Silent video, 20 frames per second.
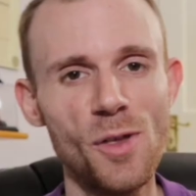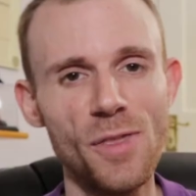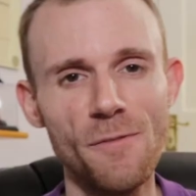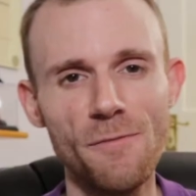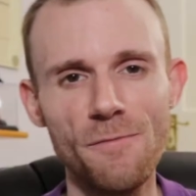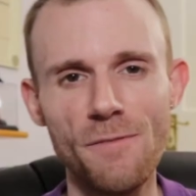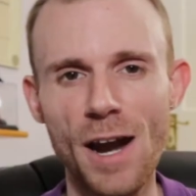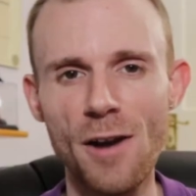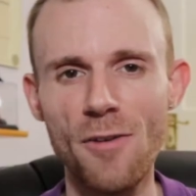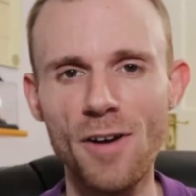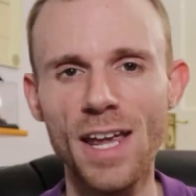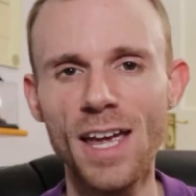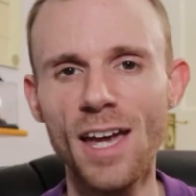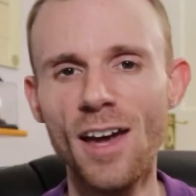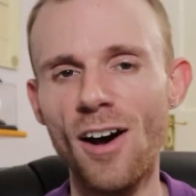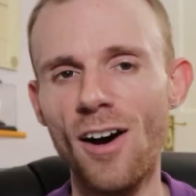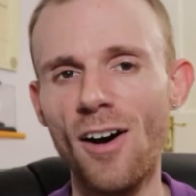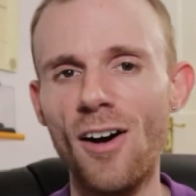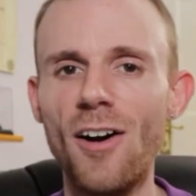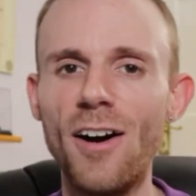the very
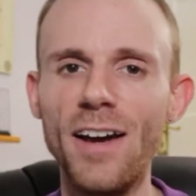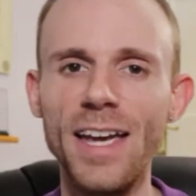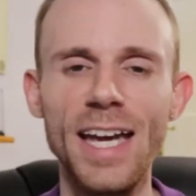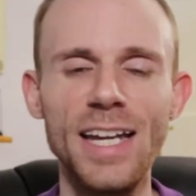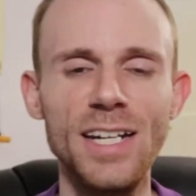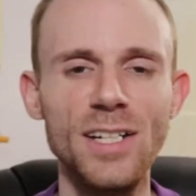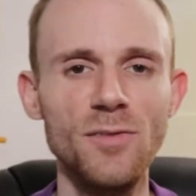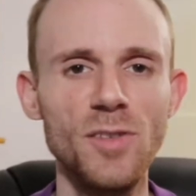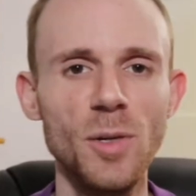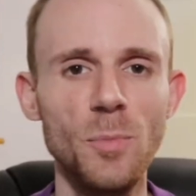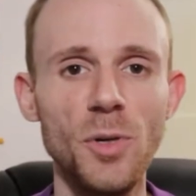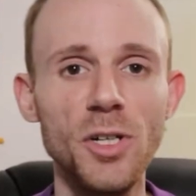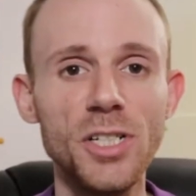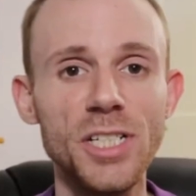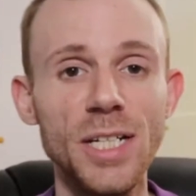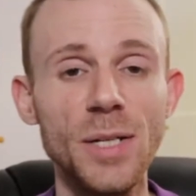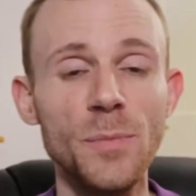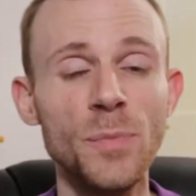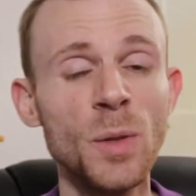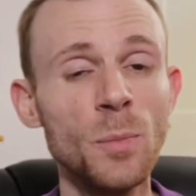high end of the
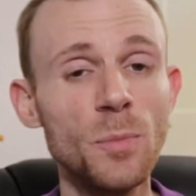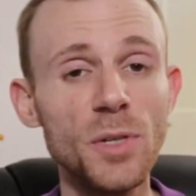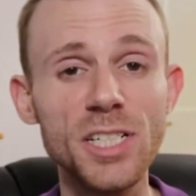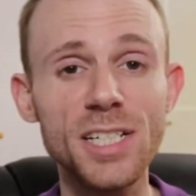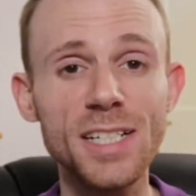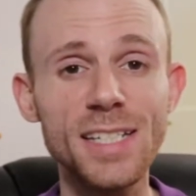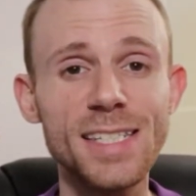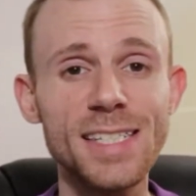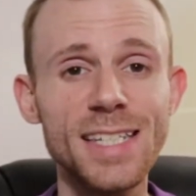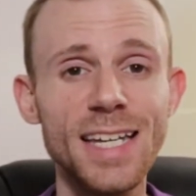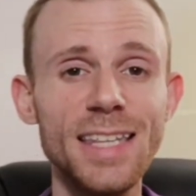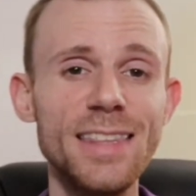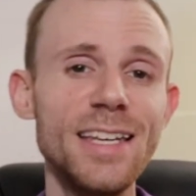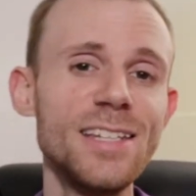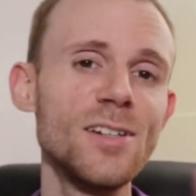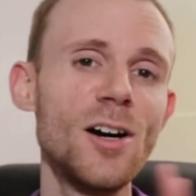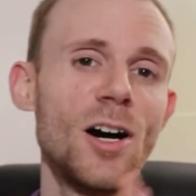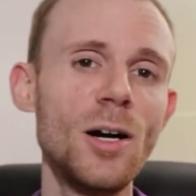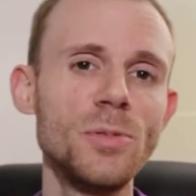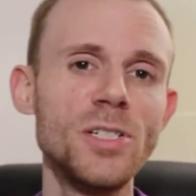budget. But you can see there's
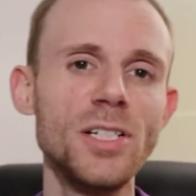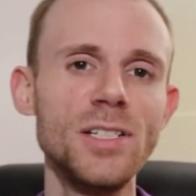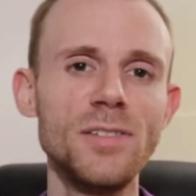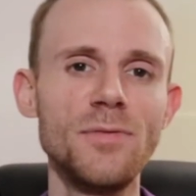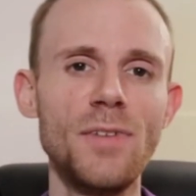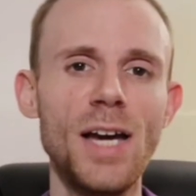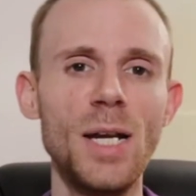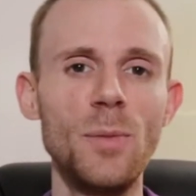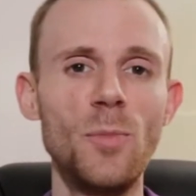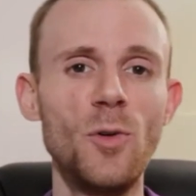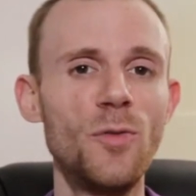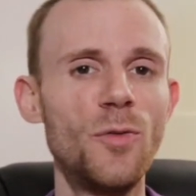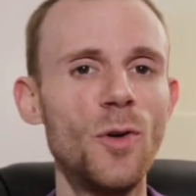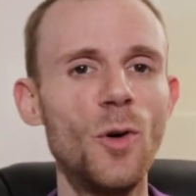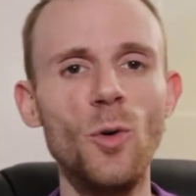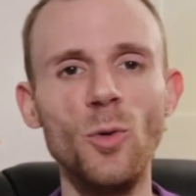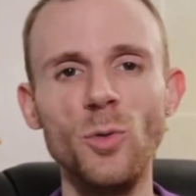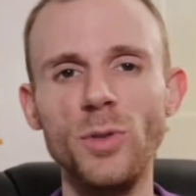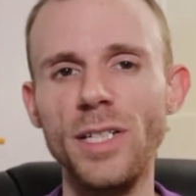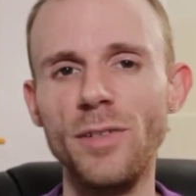options available for
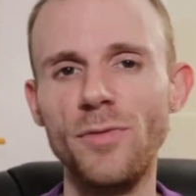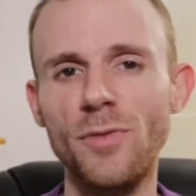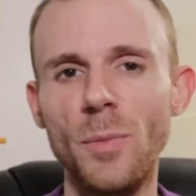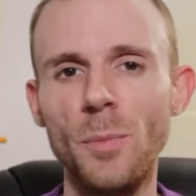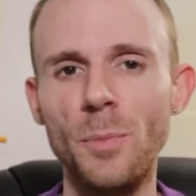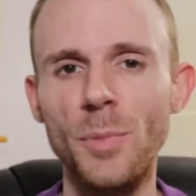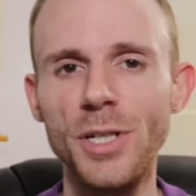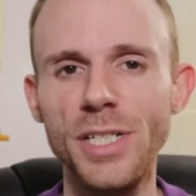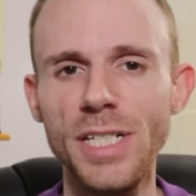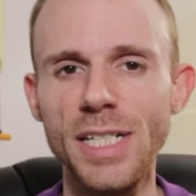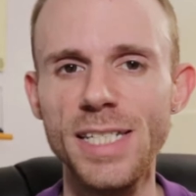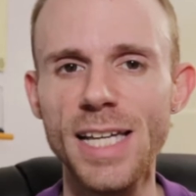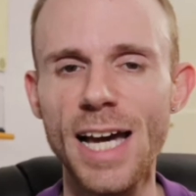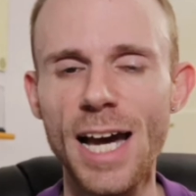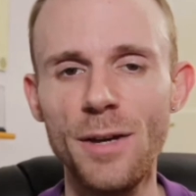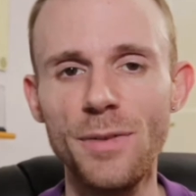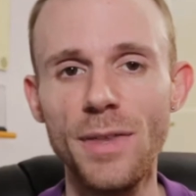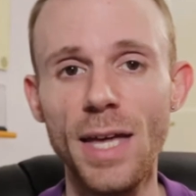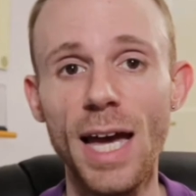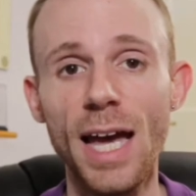all different budgets
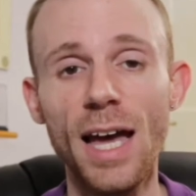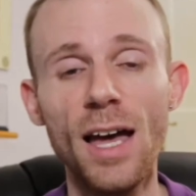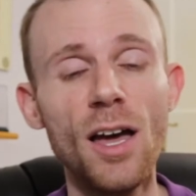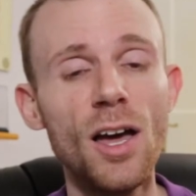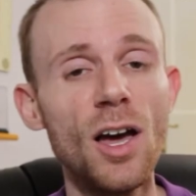out there.